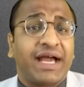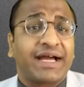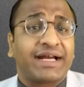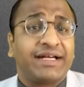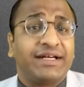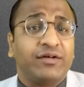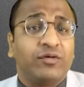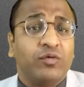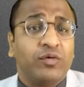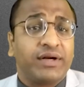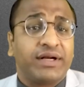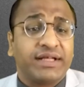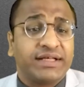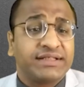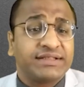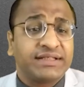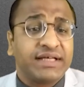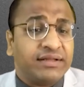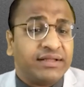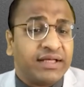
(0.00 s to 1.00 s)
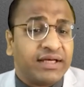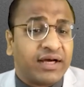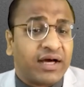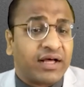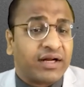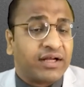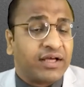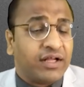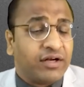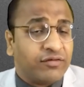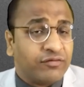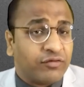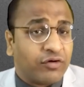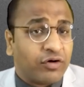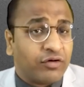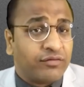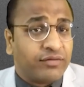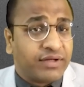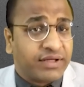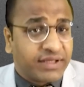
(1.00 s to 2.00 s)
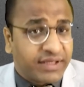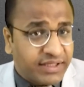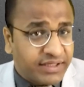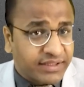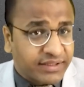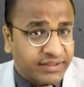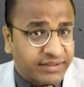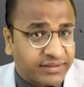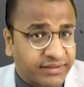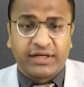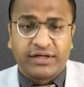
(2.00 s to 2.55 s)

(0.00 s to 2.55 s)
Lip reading: activities they are involved in.